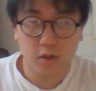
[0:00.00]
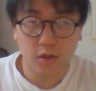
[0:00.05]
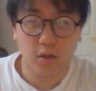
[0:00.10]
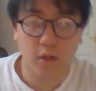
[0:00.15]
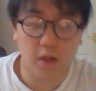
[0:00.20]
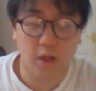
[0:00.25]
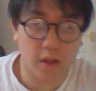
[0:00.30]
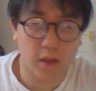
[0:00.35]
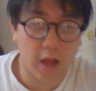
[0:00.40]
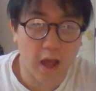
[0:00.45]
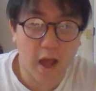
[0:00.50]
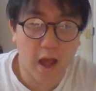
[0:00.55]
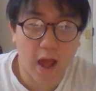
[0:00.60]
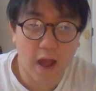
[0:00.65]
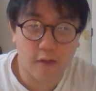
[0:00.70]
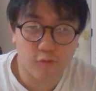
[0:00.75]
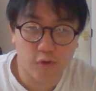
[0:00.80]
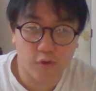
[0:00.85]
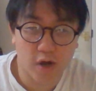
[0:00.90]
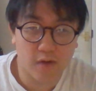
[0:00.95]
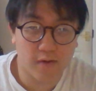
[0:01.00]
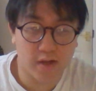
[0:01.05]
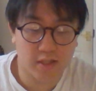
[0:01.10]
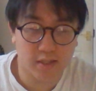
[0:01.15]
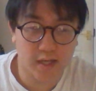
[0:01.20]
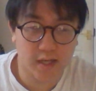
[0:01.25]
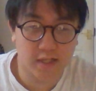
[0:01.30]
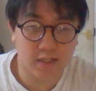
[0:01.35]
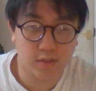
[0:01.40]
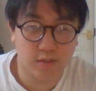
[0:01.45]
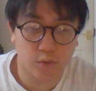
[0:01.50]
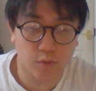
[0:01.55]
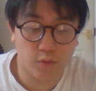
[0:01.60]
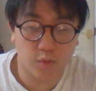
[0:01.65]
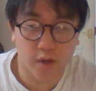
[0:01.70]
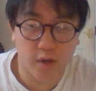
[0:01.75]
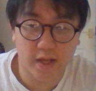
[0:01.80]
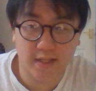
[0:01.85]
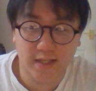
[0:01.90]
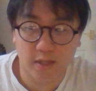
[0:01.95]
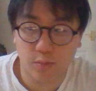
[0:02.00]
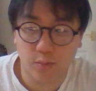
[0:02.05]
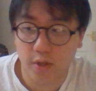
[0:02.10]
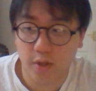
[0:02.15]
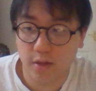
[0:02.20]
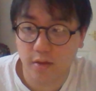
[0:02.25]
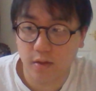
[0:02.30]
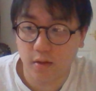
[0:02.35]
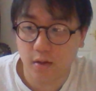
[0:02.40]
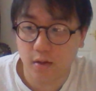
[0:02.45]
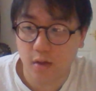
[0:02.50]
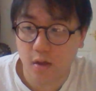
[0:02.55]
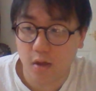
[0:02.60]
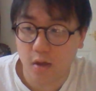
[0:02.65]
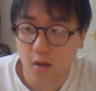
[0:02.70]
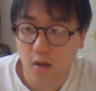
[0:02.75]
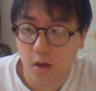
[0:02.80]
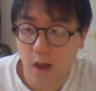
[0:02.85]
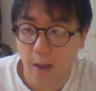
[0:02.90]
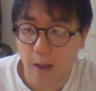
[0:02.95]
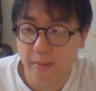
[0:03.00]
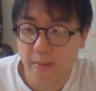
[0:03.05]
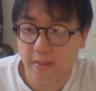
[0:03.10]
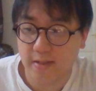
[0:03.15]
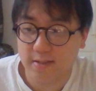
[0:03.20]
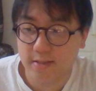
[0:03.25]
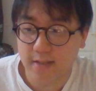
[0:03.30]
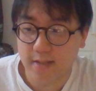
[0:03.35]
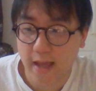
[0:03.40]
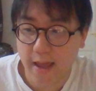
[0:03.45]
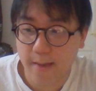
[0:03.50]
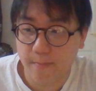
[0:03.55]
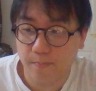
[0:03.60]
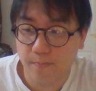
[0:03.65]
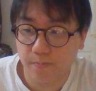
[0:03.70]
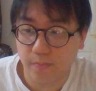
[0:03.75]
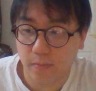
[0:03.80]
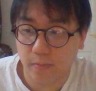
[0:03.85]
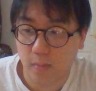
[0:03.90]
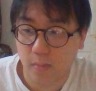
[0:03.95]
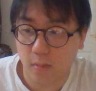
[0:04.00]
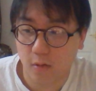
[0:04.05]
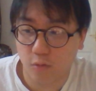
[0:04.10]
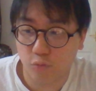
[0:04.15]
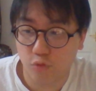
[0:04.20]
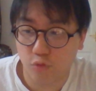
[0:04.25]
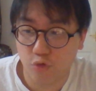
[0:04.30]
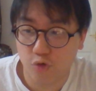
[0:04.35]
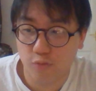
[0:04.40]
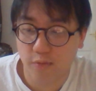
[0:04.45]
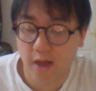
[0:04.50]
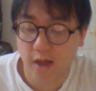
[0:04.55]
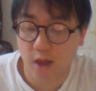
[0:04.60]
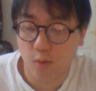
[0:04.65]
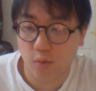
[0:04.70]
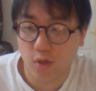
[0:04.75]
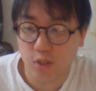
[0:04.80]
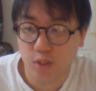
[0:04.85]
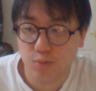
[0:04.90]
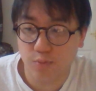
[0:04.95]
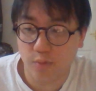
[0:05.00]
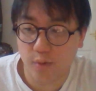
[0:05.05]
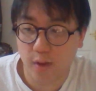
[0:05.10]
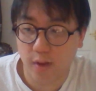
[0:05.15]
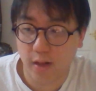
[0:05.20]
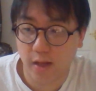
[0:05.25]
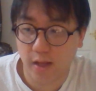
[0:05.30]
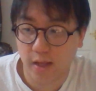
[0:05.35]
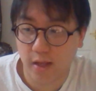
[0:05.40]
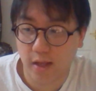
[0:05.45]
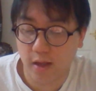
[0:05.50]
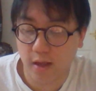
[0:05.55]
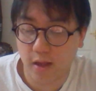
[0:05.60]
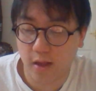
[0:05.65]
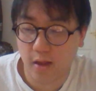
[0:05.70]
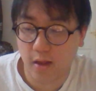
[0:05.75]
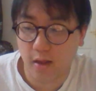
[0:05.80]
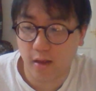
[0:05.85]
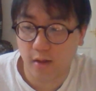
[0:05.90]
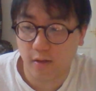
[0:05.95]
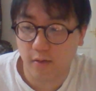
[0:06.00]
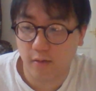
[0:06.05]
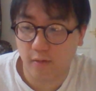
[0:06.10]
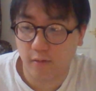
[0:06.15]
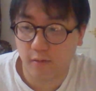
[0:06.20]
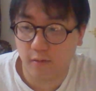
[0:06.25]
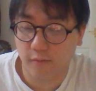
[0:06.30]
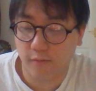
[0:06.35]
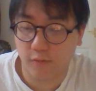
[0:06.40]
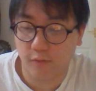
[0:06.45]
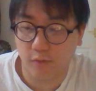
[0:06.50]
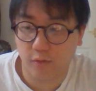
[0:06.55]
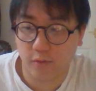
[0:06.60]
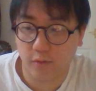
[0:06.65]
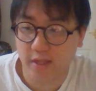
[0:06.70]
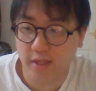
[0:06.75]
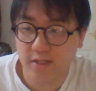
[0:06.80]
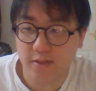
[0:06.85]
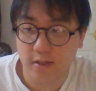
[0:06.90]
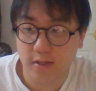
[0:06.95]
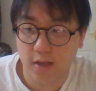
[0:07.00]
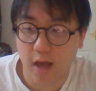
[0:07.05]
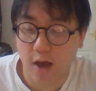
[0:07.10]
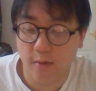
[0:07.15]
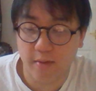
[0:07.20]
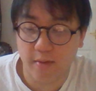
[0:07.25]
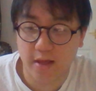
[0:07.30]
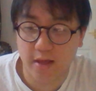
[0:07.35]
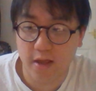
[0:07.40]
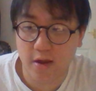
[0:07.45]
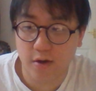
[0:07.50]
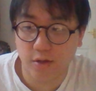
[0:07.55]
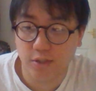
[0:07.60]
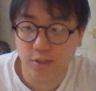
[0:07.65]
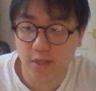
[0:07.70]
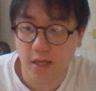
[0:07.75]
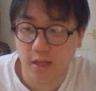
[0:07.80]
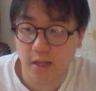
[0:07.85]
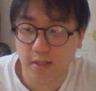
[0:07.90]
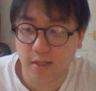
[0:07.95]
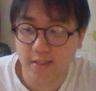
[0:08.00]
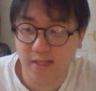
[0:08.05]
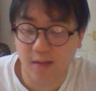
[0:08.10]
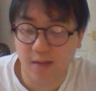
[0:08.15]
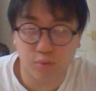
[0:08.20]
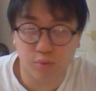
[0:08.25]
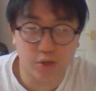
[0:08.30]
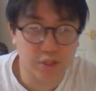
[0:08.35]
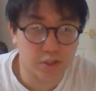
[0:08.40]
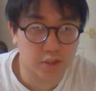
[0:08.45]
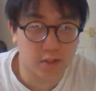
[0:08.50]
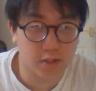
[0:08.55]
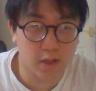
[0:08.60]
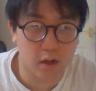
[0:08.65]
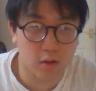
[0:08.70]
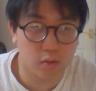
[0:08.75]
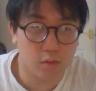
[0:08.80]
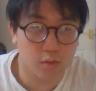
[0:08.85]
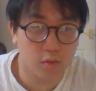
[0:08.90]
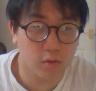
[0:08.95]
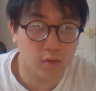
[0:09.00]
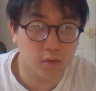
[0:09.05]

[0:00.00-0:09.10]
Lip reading: I really resonated with what he said with, I'm in the same room that I was for these how many years, and it's like a prison cell.